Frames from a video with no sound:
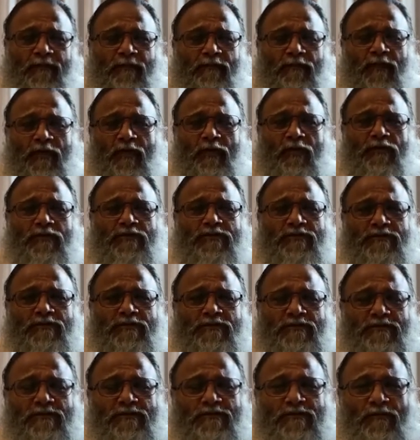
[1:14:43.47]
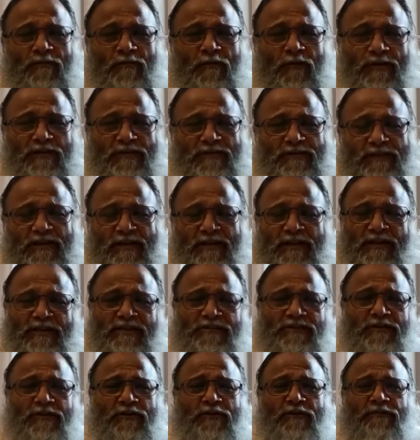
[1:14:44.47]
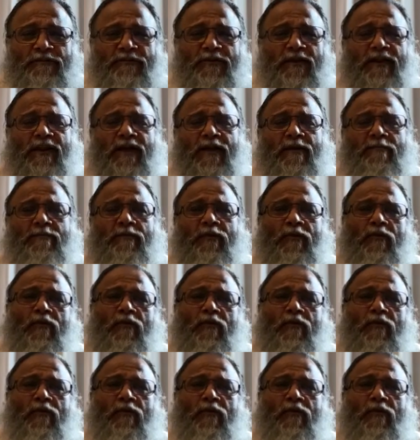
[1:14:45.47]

Because what is the nature of the lamp?